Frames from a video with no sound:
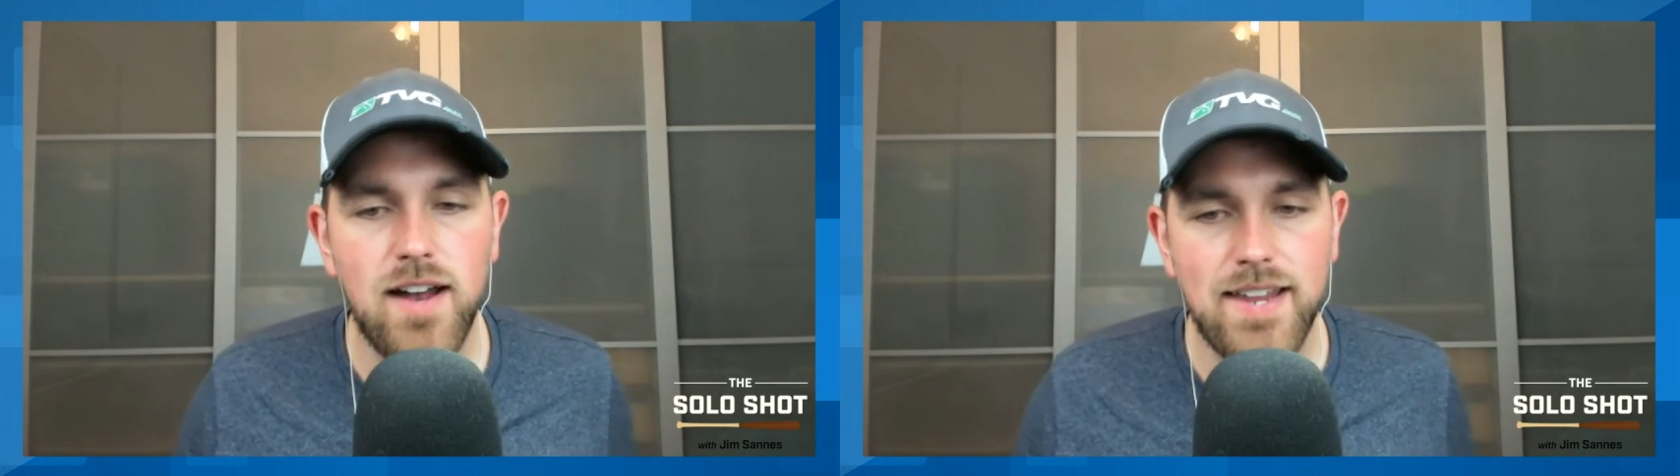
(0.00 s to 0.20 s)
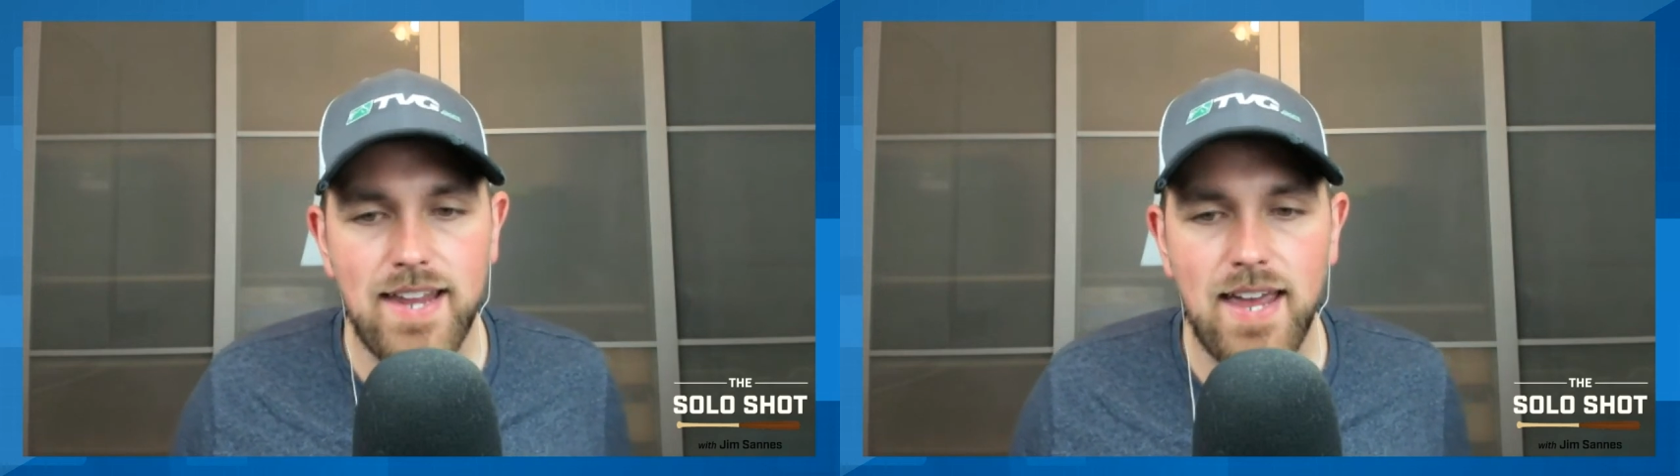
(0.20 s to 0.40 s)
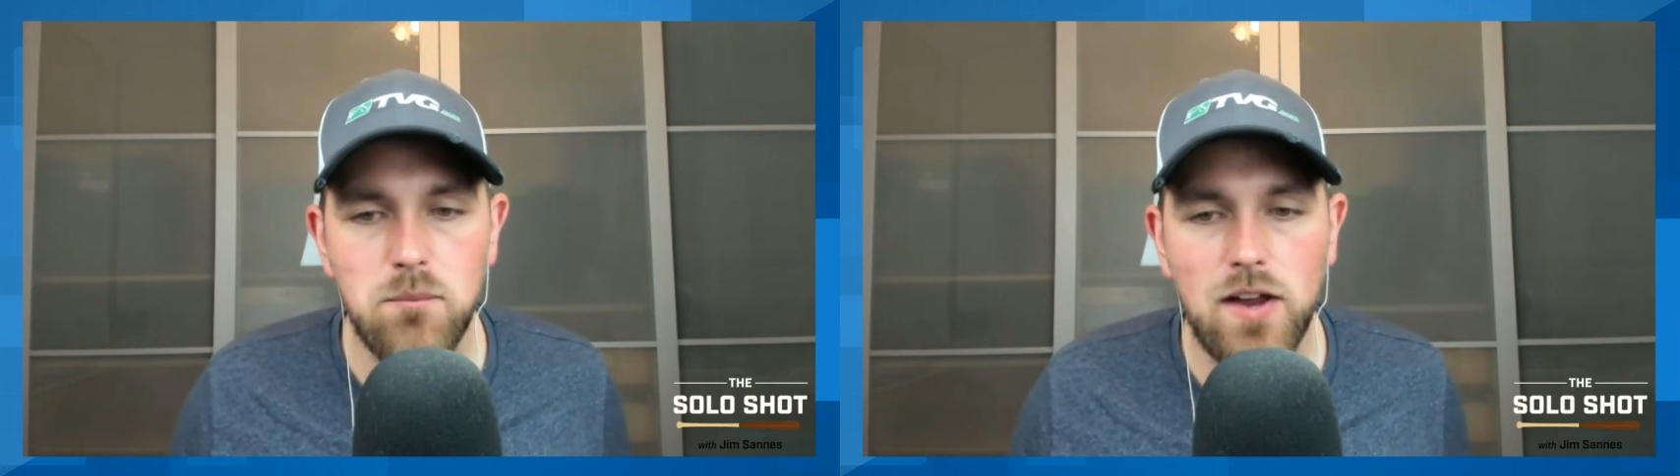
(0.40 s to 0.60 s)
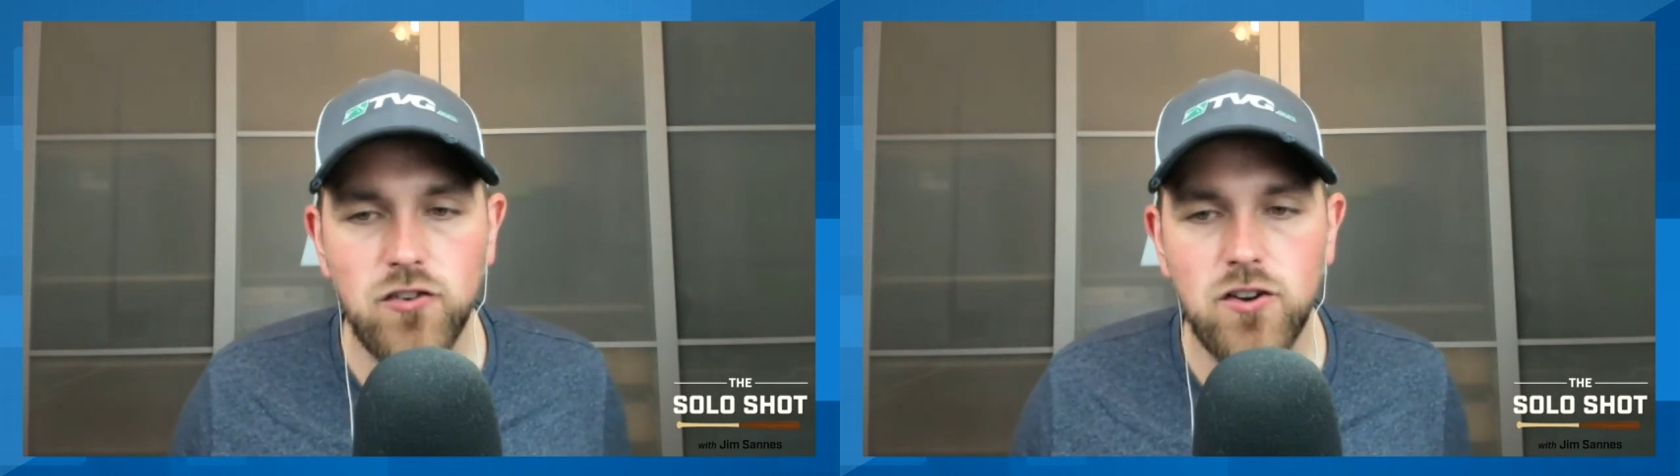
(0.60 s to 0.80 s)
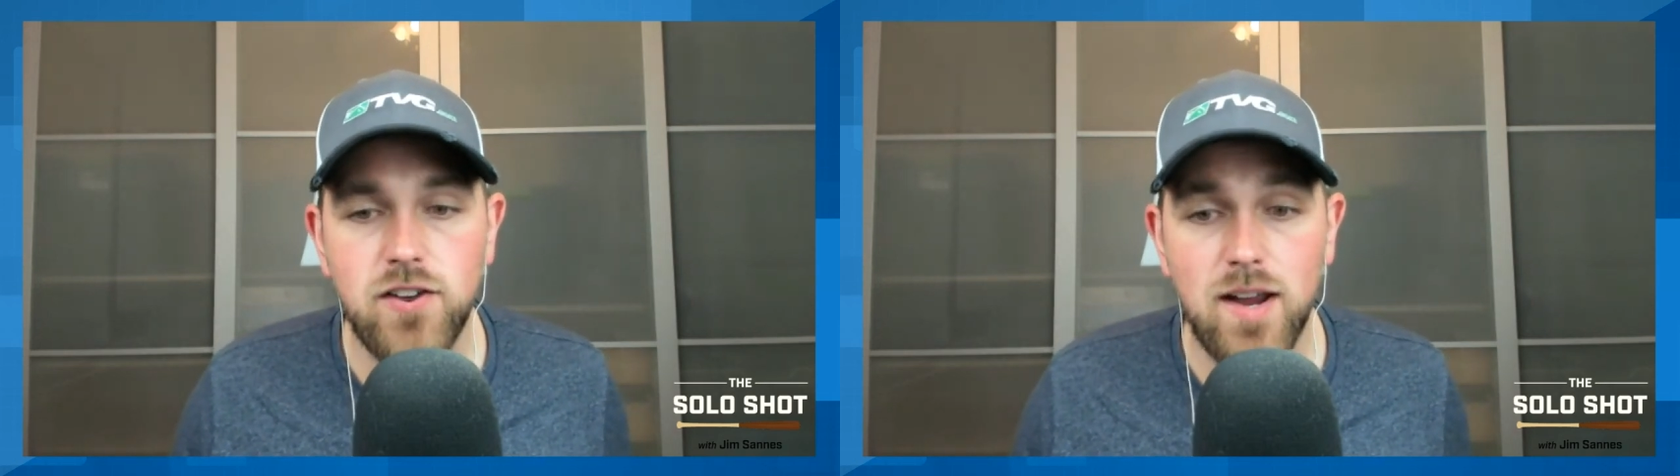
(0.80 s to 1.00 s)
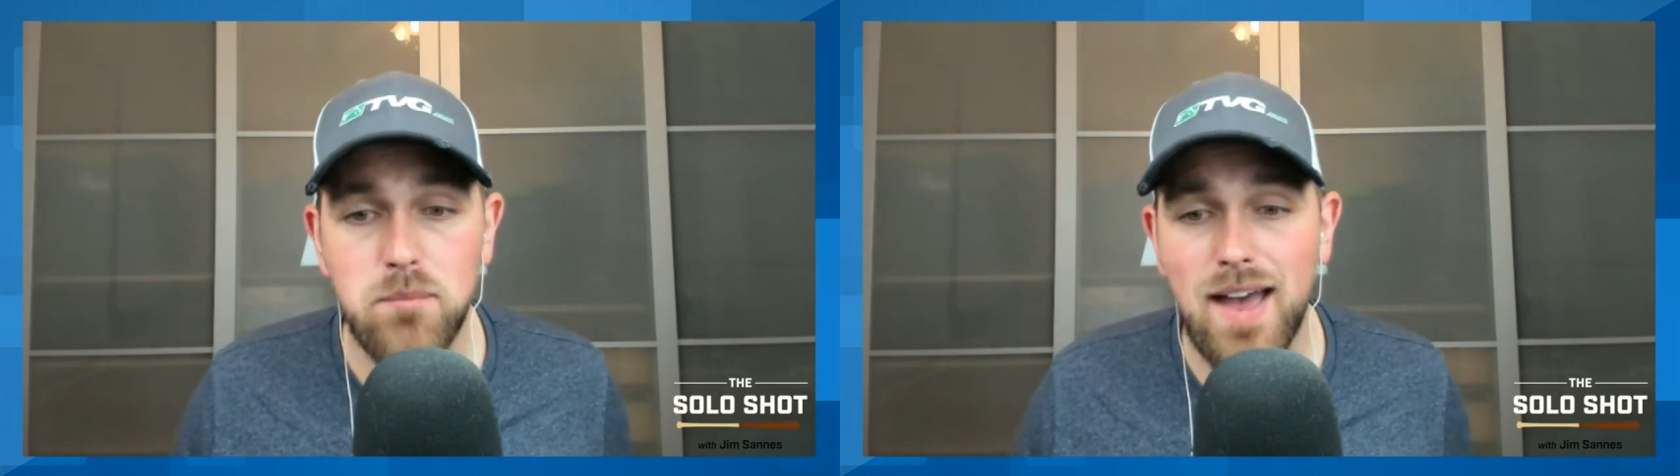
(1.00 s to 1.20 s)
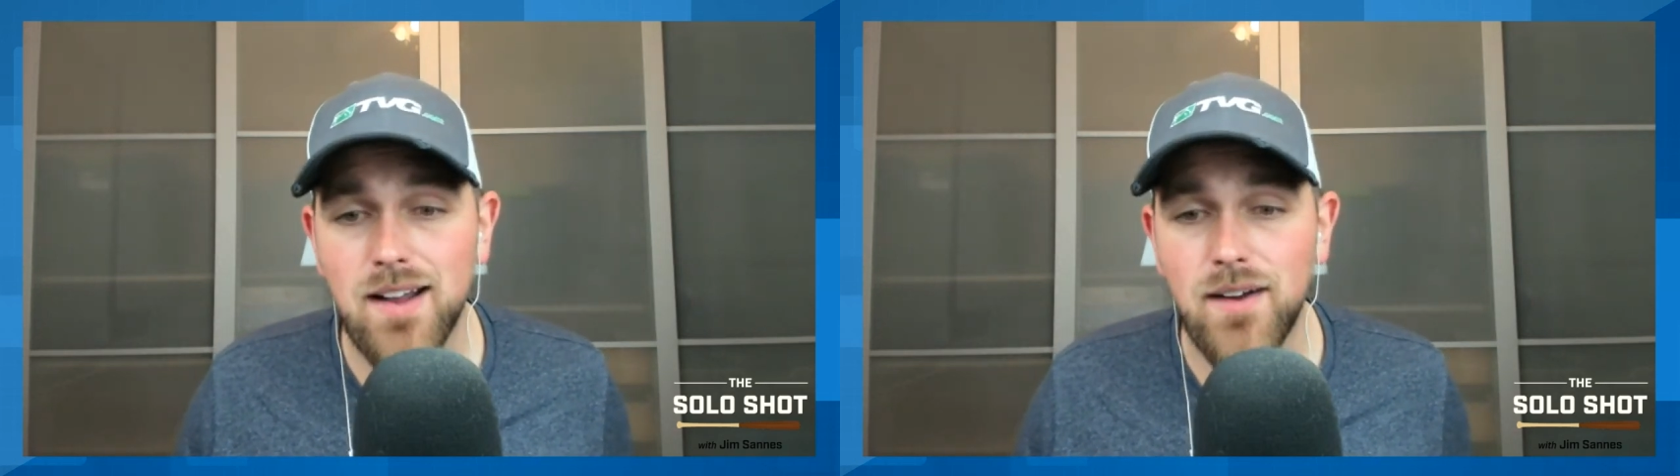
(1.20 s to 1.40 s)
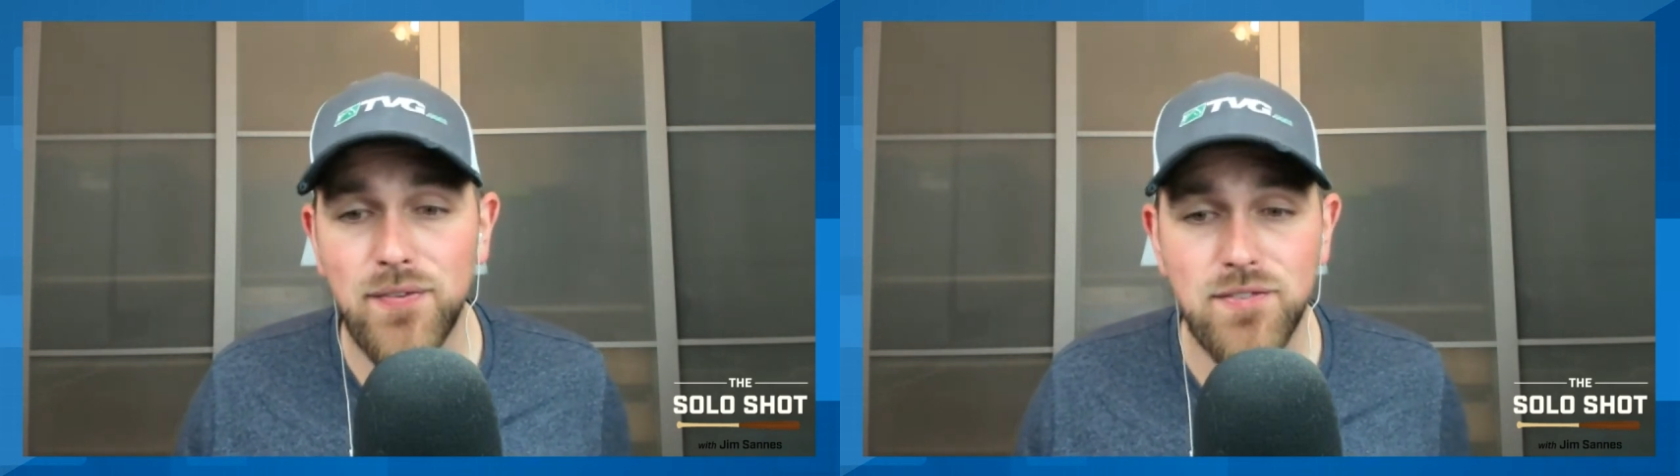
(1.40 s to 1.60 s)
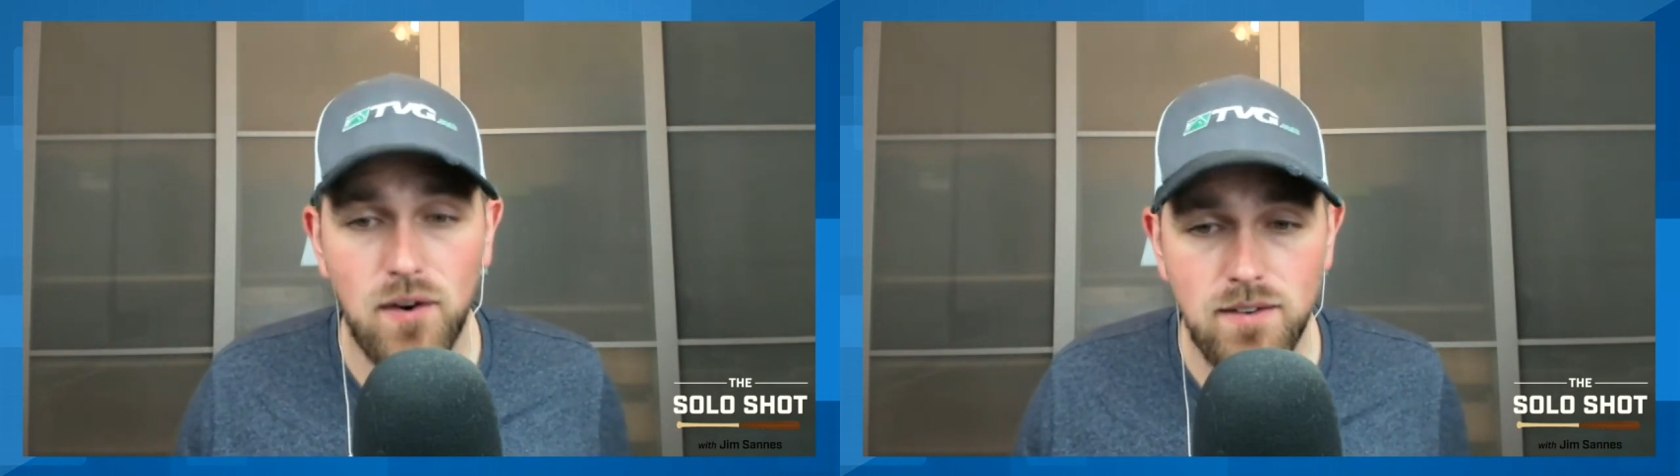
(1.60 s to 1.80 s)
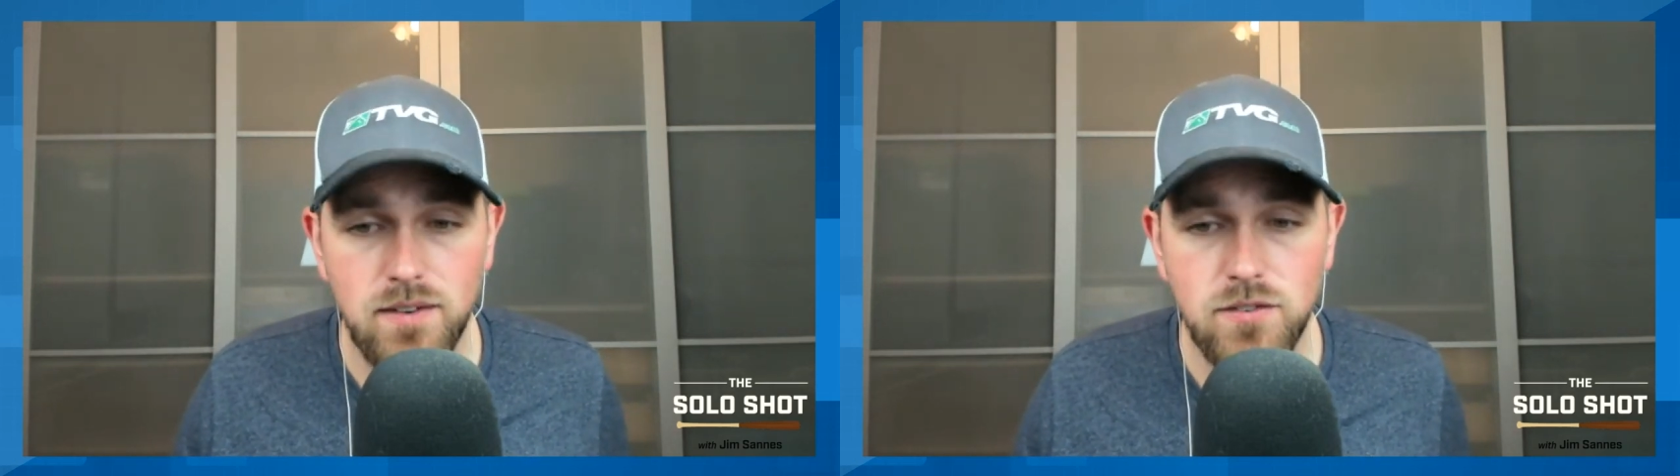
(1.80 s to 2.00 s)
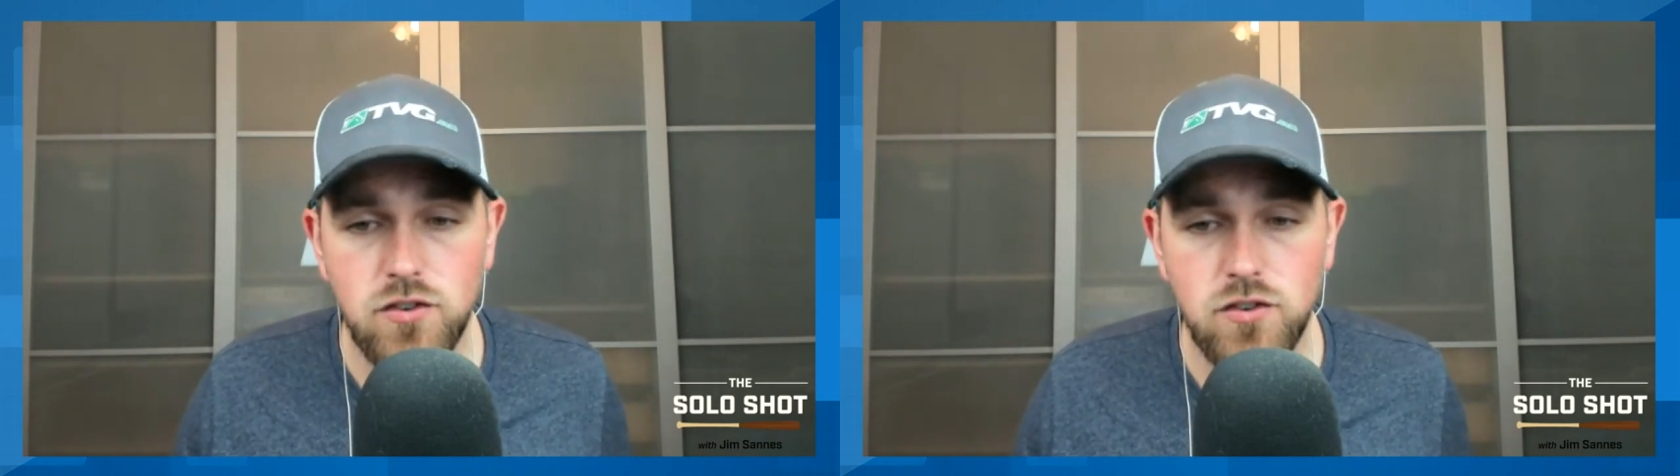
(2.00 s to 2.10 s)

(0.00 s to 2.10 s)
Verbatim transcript: Again, make sure you check back on starters,